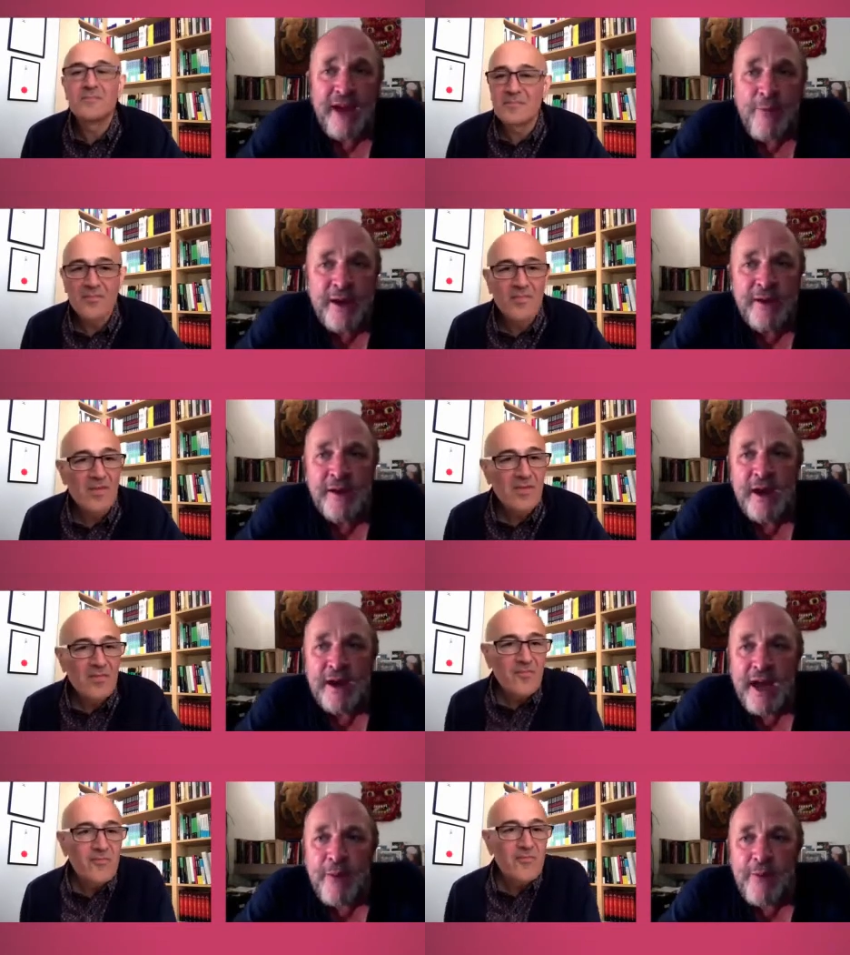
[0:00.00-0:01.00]
Speaker 1: can we
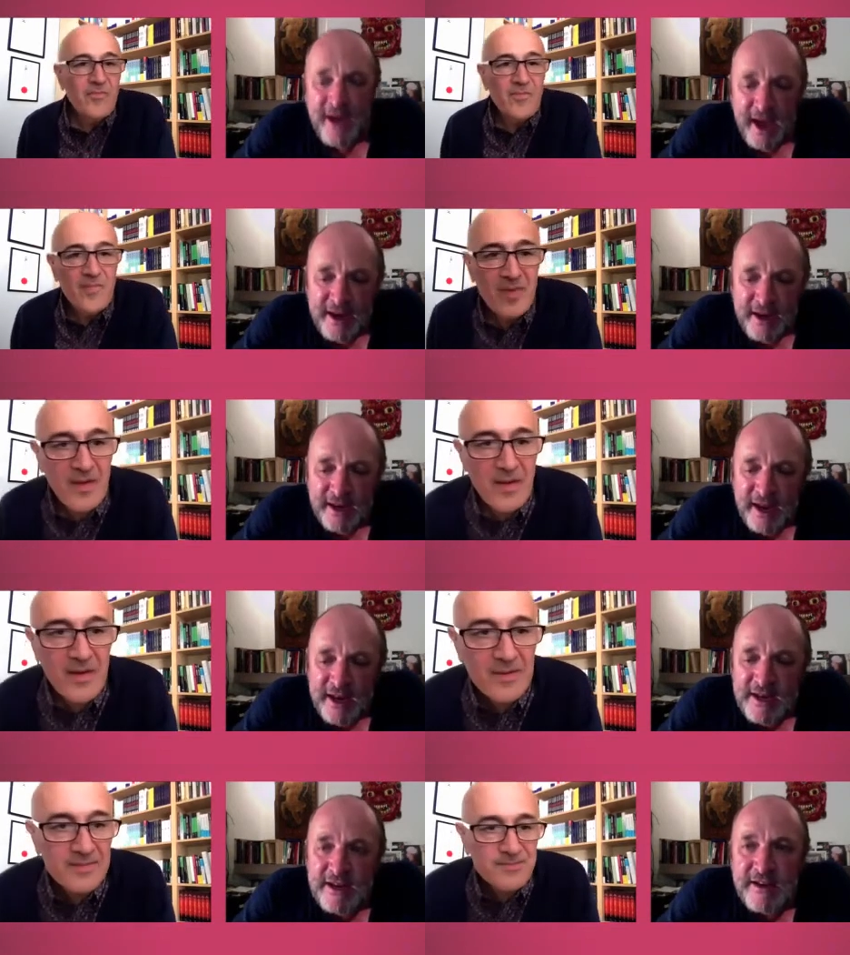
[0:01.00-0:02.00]
can we can it, can
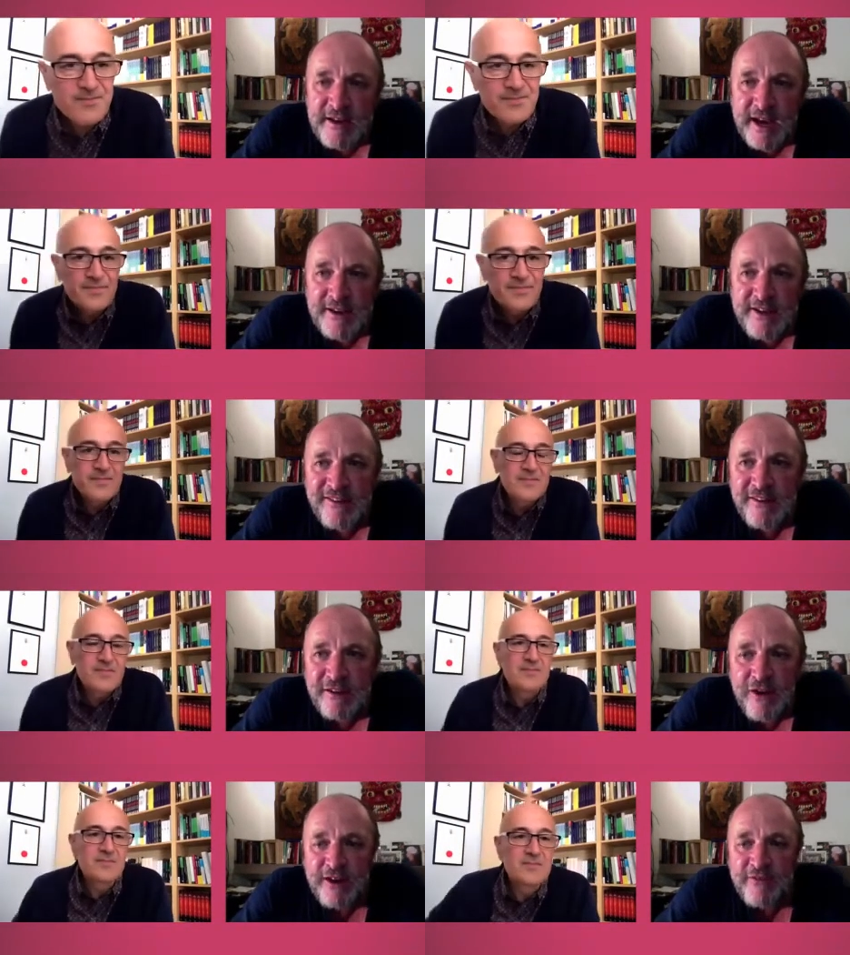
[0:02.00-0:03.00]
India take
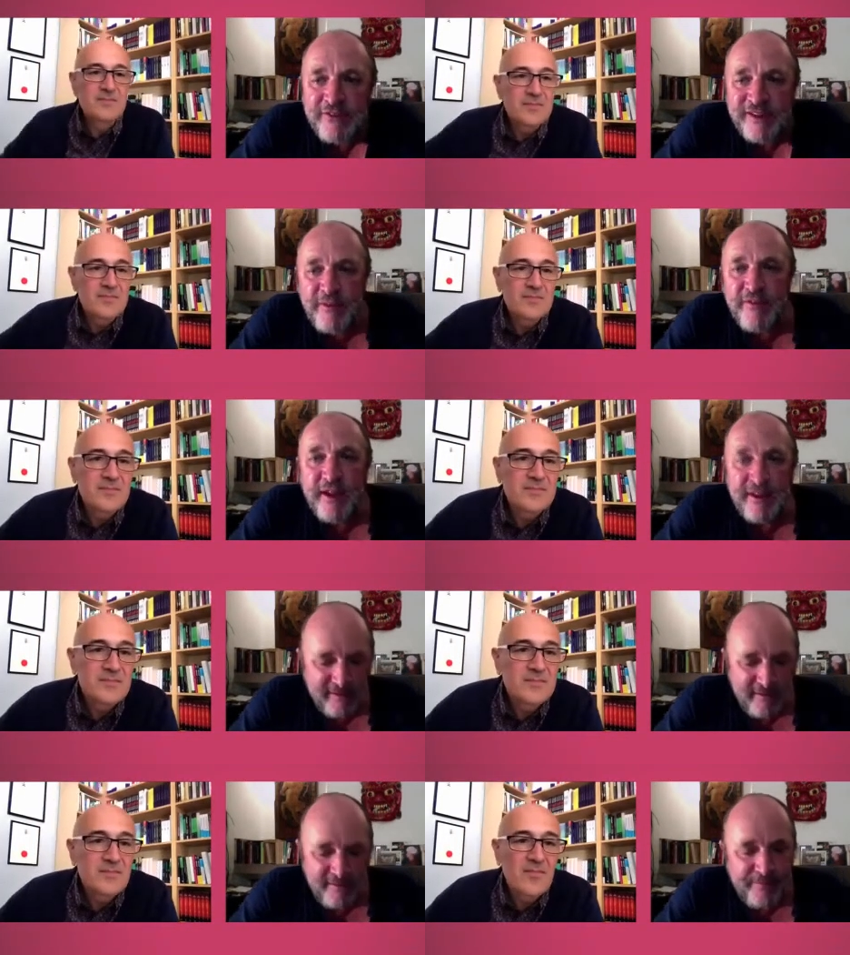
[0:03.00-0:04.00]
distant credit for some of
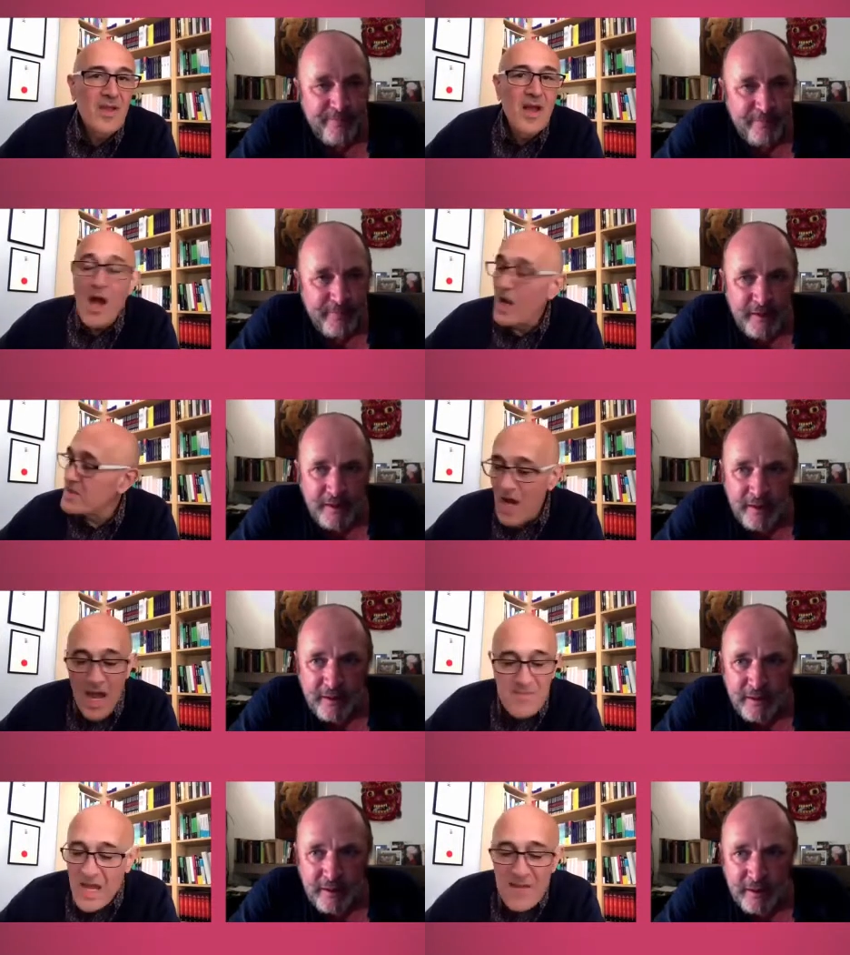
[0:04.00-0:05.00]
this?
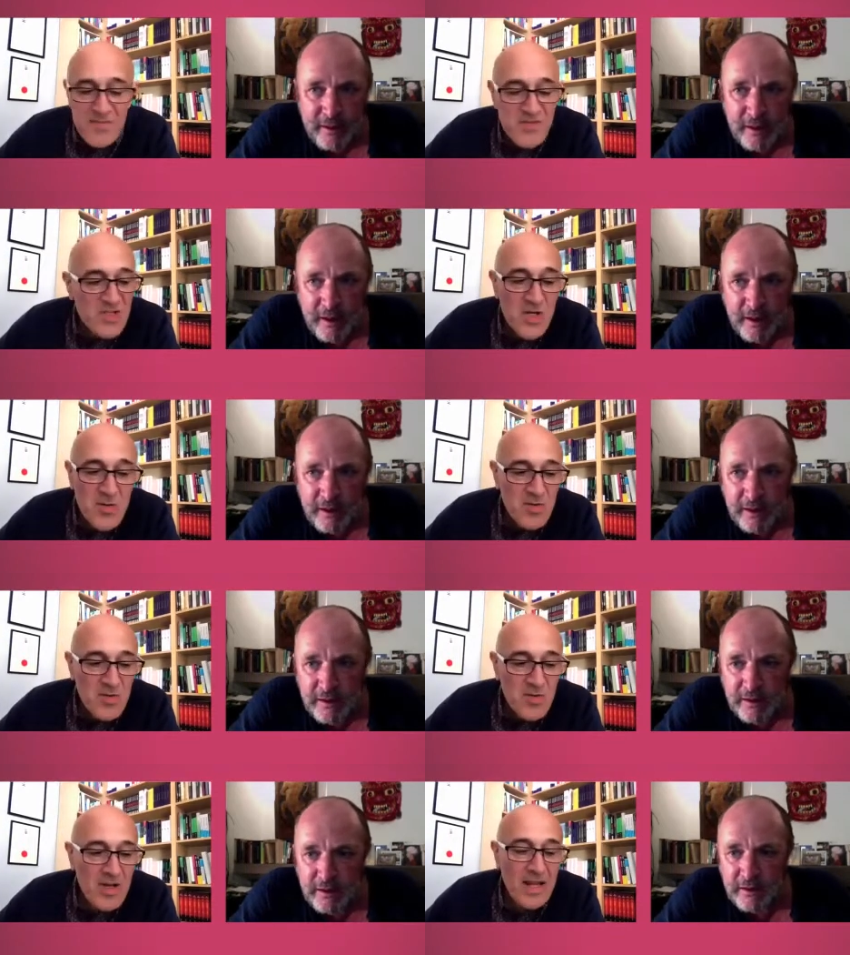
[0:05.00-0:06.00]

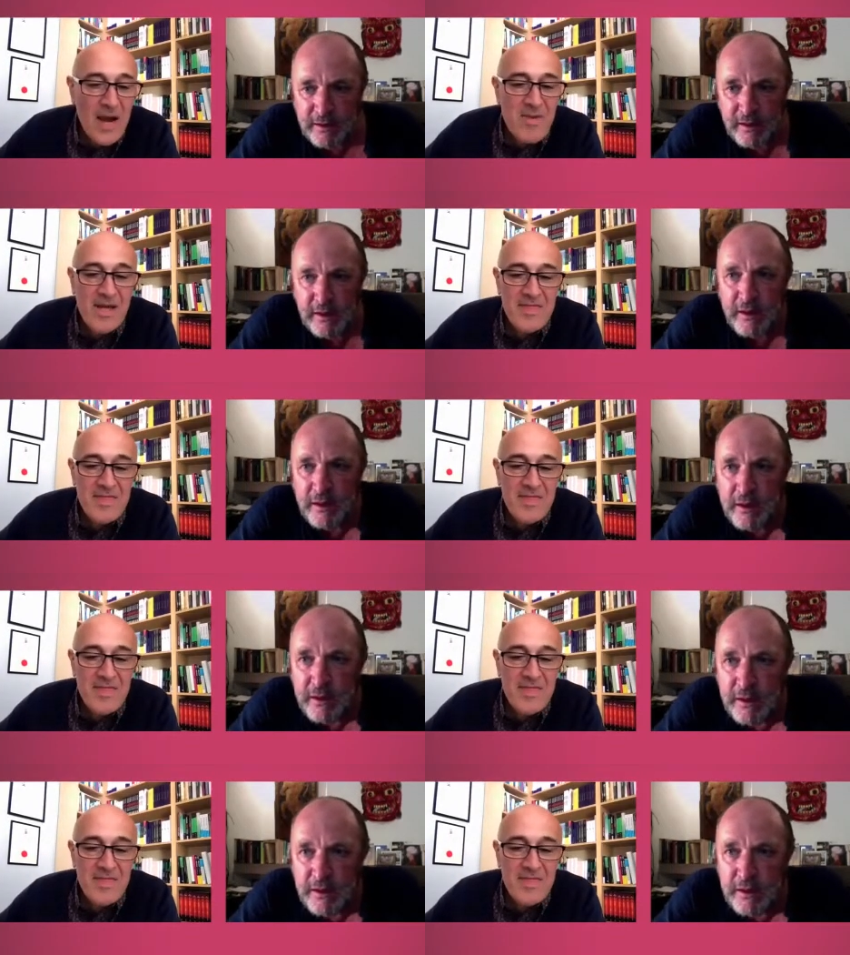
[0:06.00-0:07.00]
Absolutely.
Speaker 2: I mean, I,
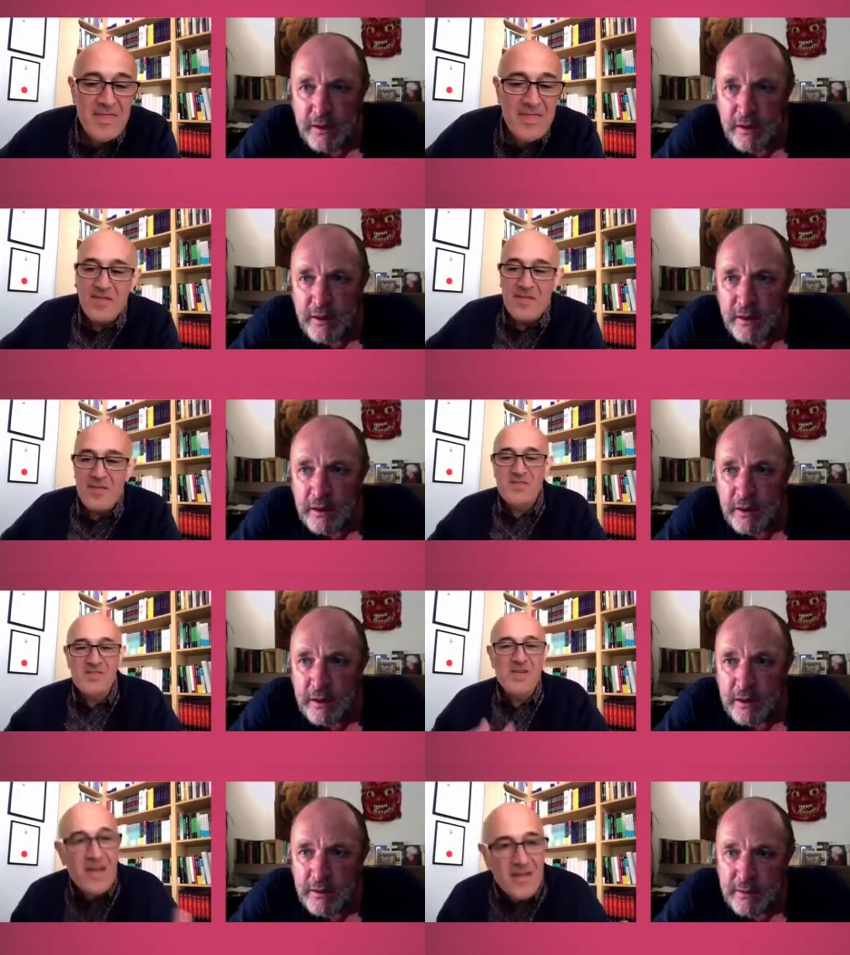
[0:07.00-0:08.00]
the
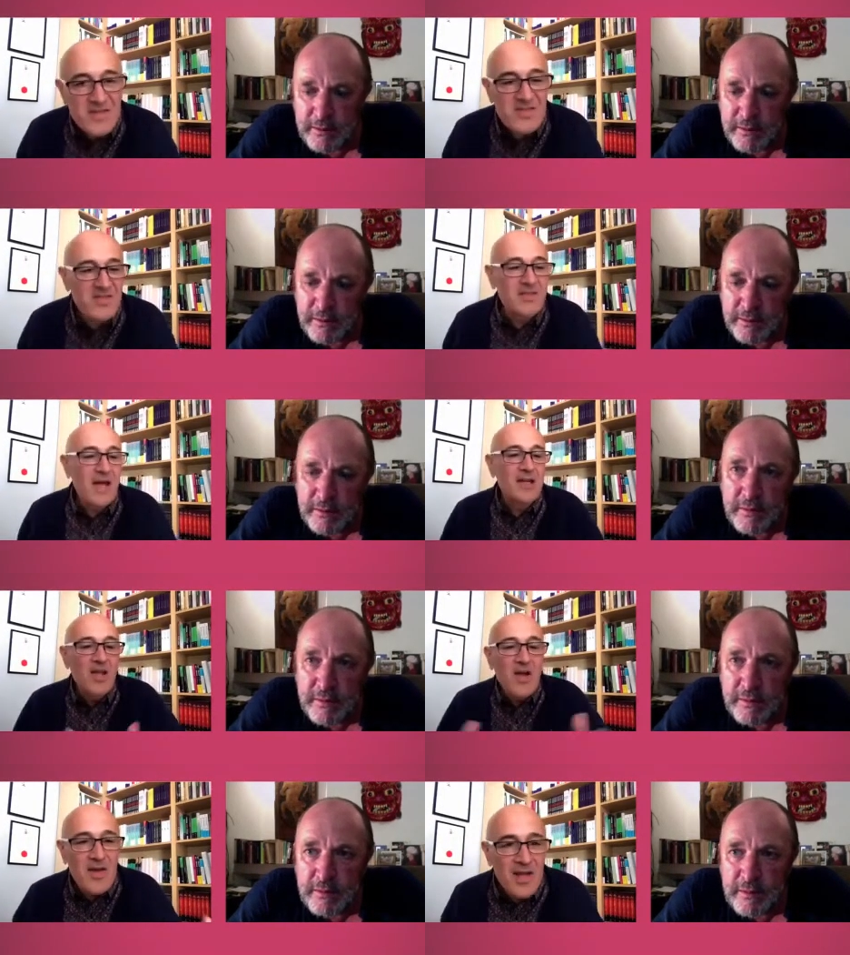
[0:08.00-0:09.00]
science and, and
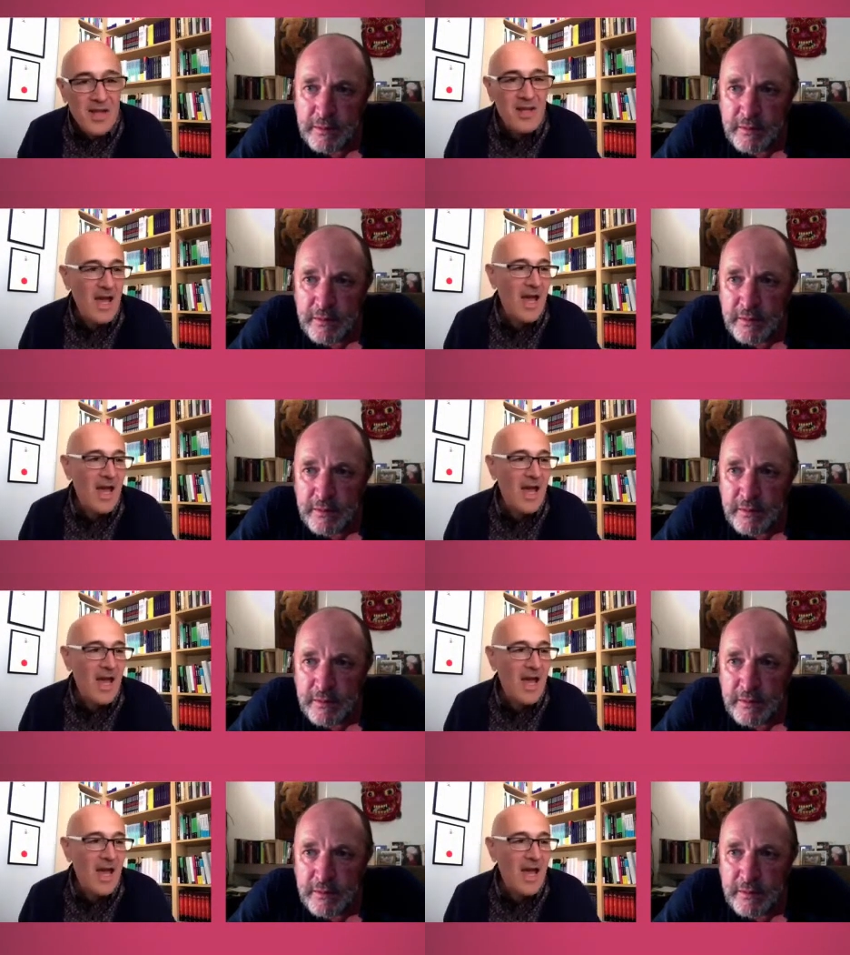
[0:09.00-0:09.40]
learning